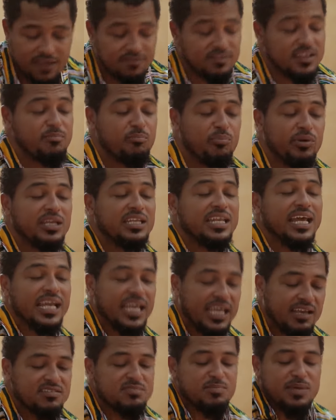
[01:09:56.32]
If they bring their
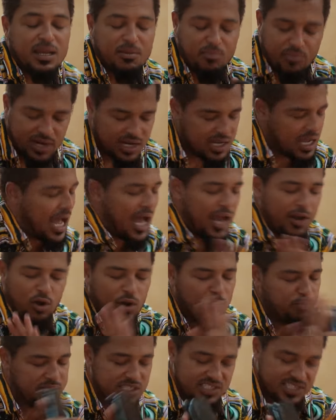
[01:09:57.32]
gifts, me and bring an,
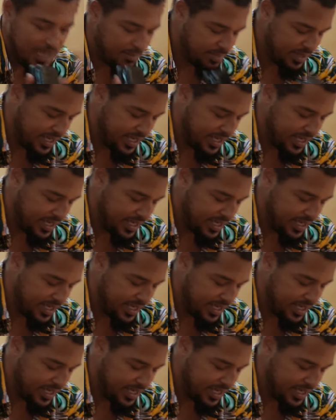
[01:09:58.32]
please, I